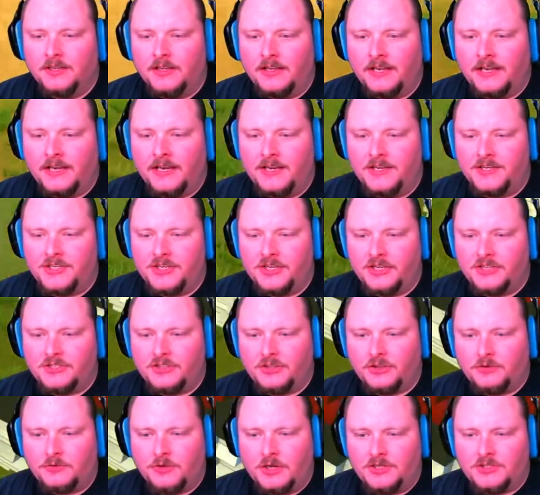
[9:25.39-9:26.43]
And it's just
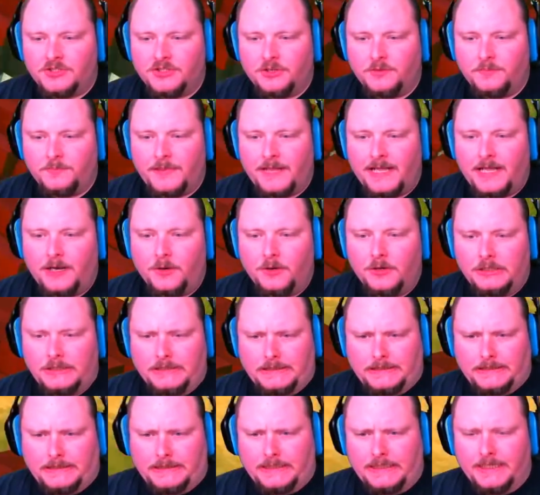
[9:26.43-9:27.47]
thruster powered.
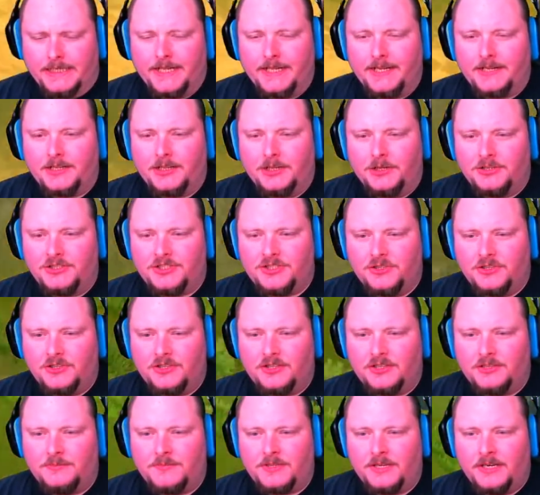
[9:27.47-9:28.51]
You get close to
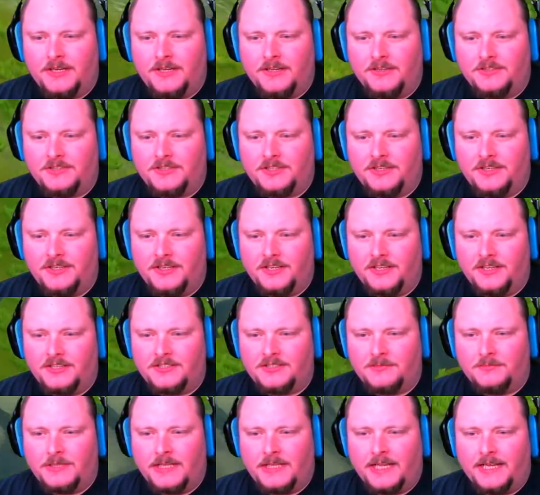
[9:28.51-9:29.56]
something else and you get
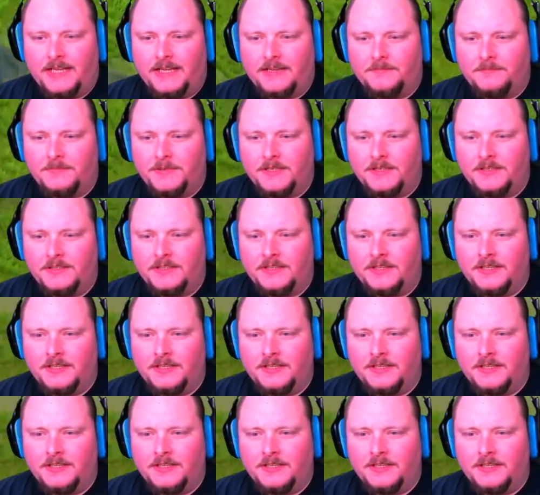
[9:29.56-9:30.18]
some lag. But,